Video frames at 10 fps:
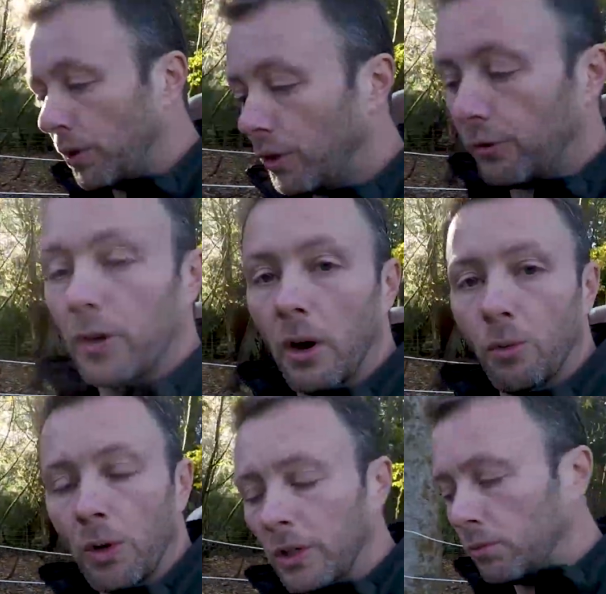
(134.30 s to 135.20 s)
Whether you've got
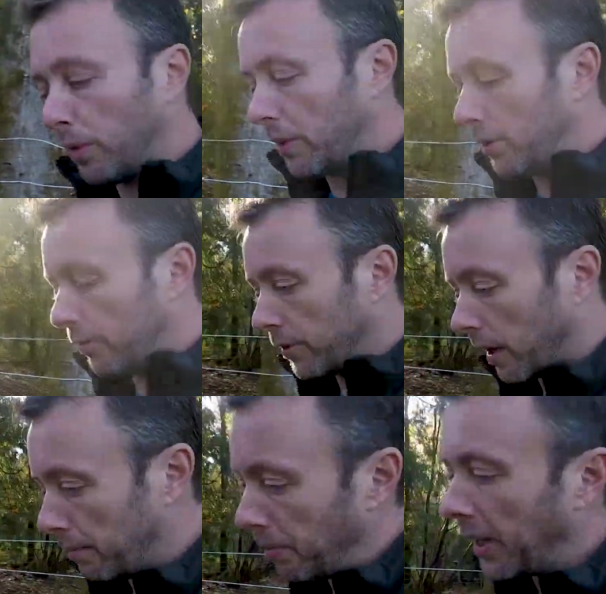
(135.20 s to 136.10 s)
wood, whether you've
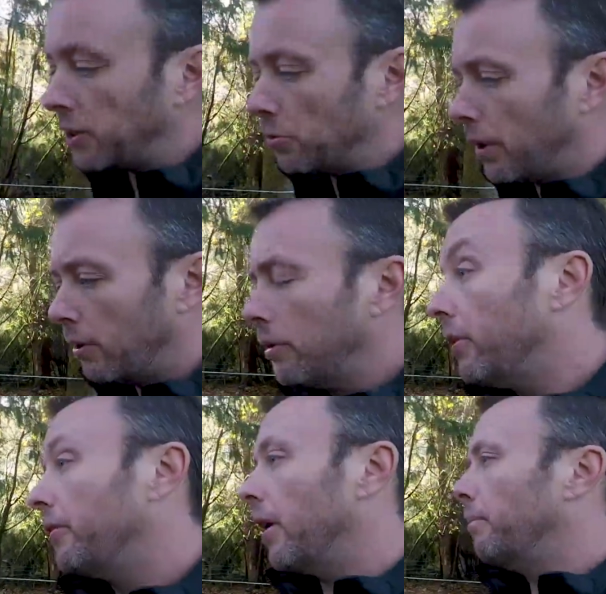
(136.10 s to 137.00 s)
got page wire, whether
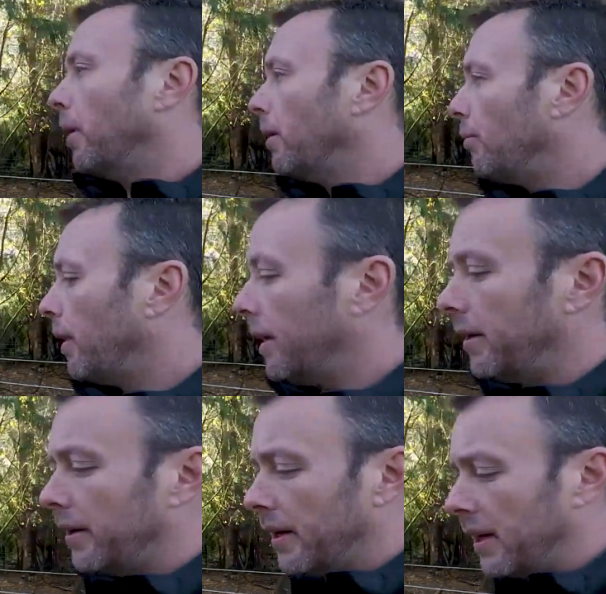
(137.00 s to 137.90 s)
you've got barbed
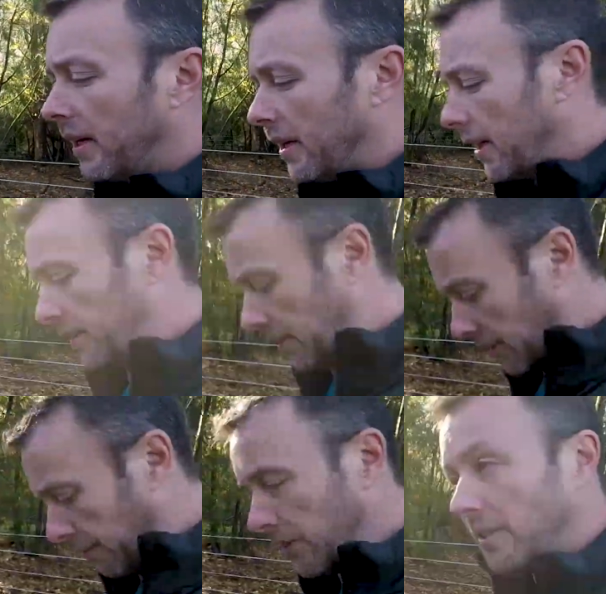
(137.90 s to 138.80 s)
wire, because this
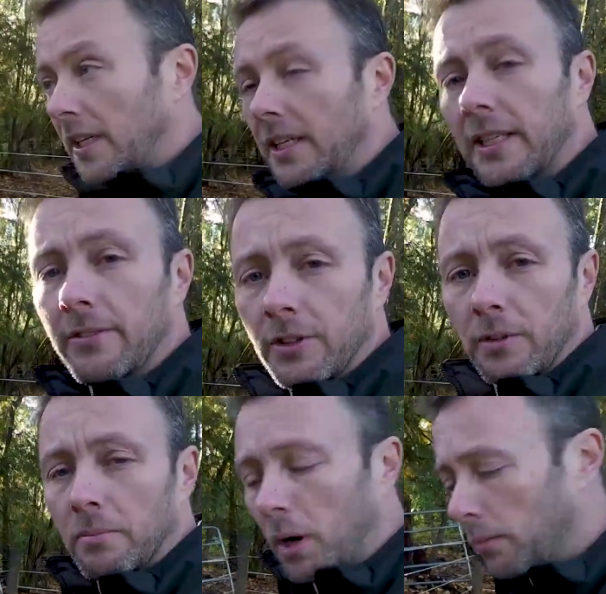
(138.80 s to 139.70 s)
stuff isn't any different
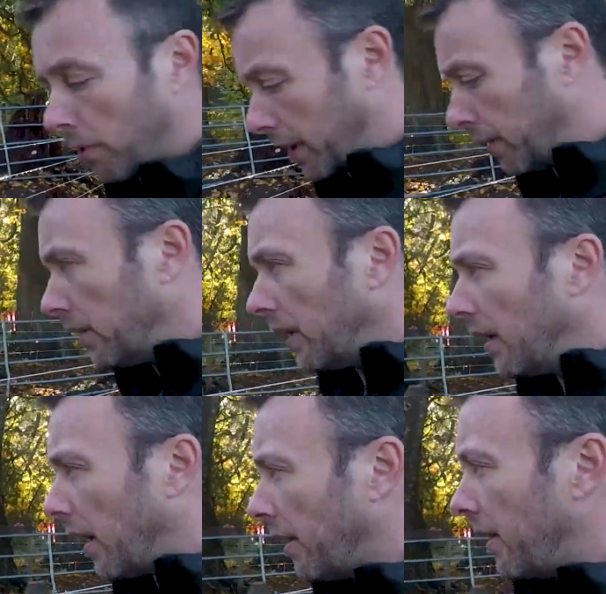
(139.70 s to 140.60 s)
than barbed wire,
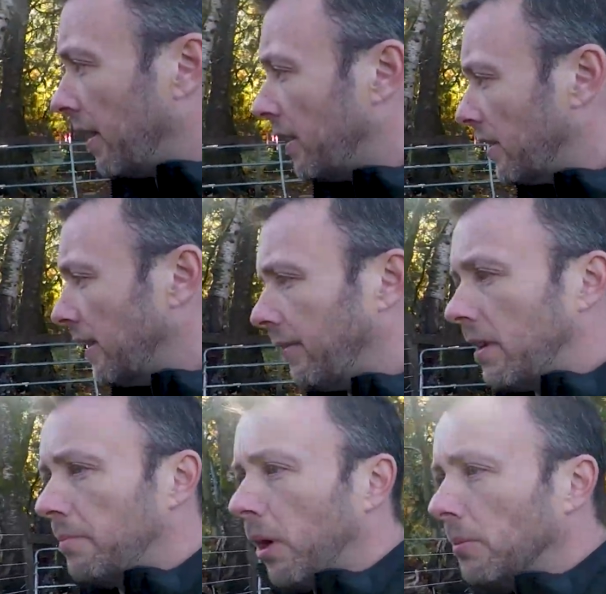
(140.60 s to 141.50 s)
other than it doesn't have any
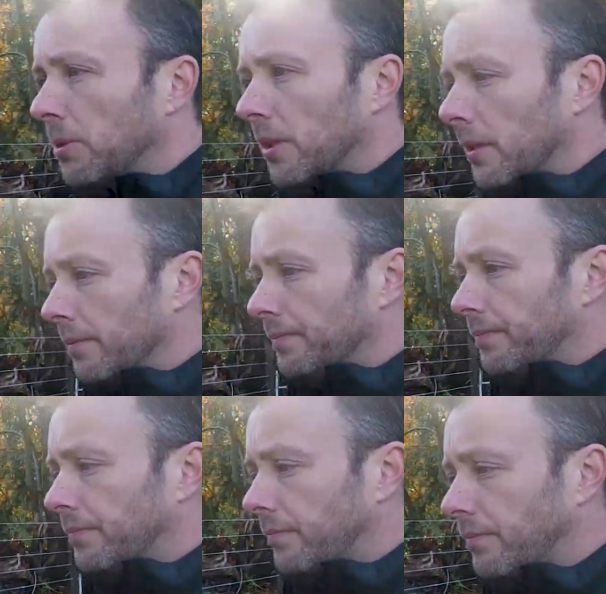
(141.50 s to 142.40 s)
barbs in it.
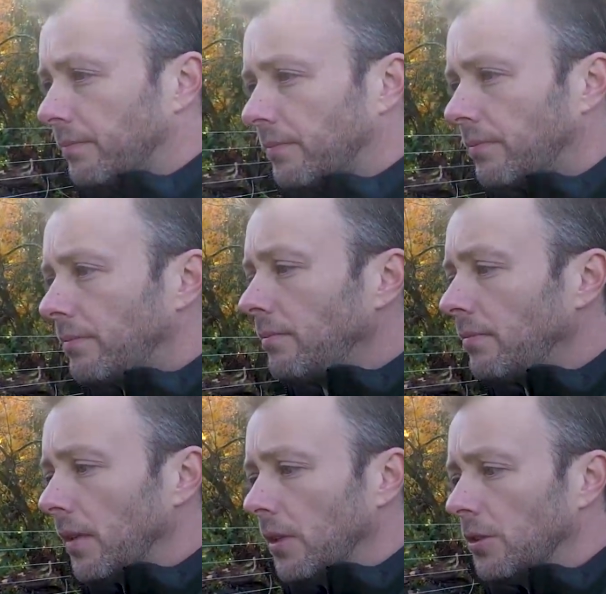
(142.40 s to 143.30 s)

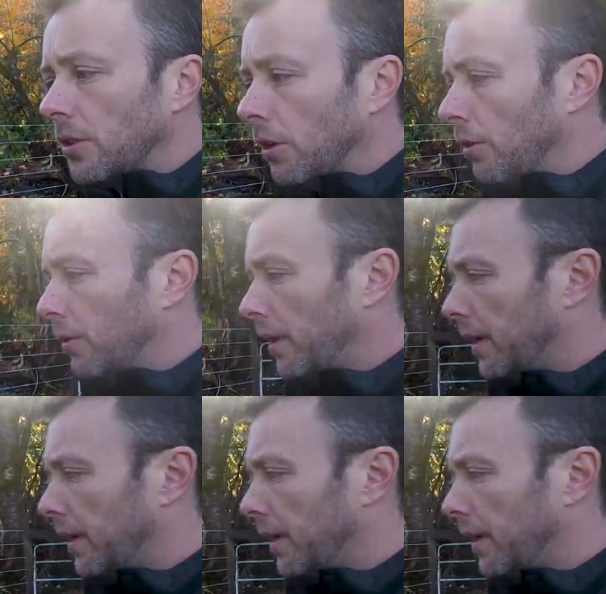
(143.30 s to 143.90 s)
So